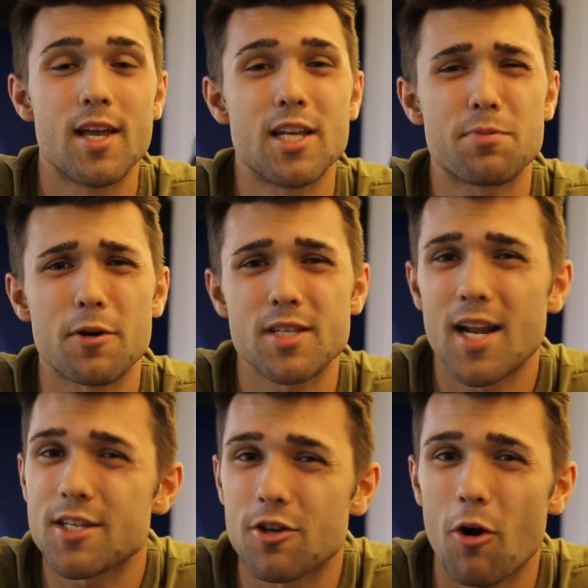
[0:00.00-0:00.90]
Each person
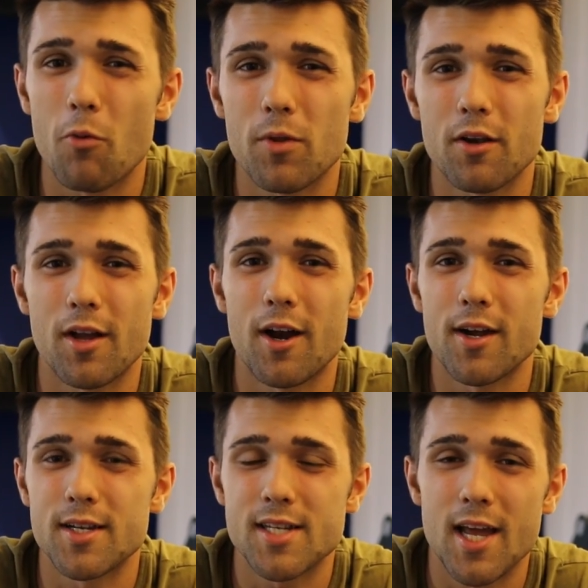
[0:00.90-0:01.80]
has their own little
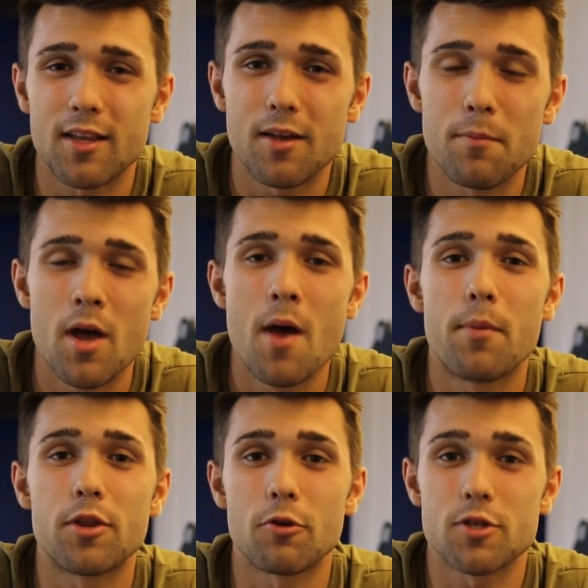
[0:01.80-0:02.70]
area to take them,
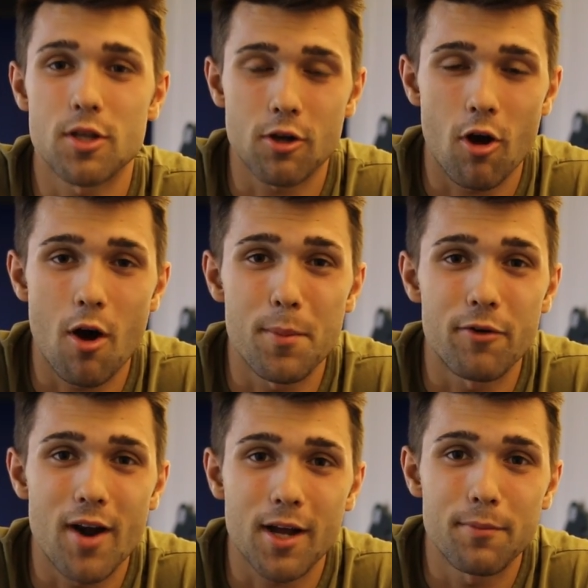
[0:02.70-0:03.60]
but those are the
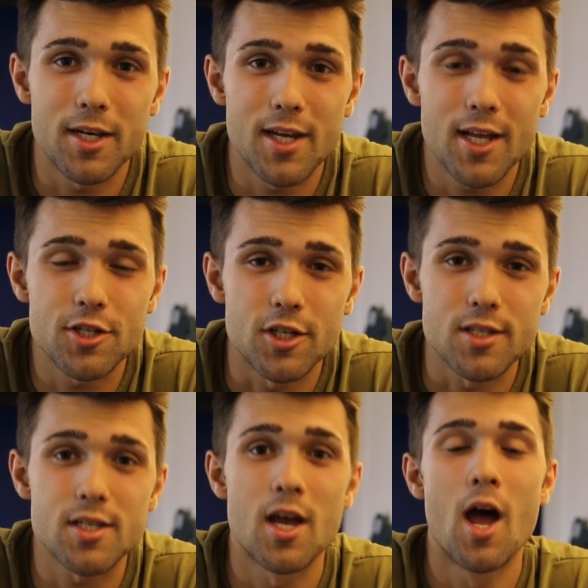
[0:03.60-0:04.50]
common
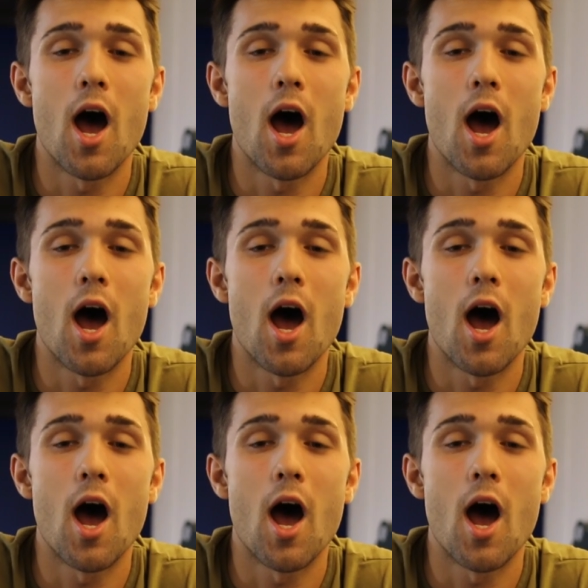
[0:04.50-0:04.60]
recommendations.